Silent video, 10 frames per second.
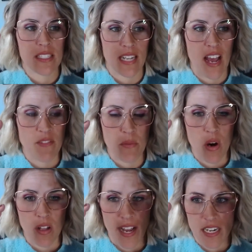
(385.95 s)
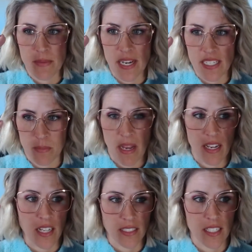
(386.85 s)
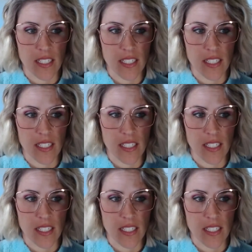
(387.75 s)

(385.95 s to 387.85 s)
and I have them all itemized by color.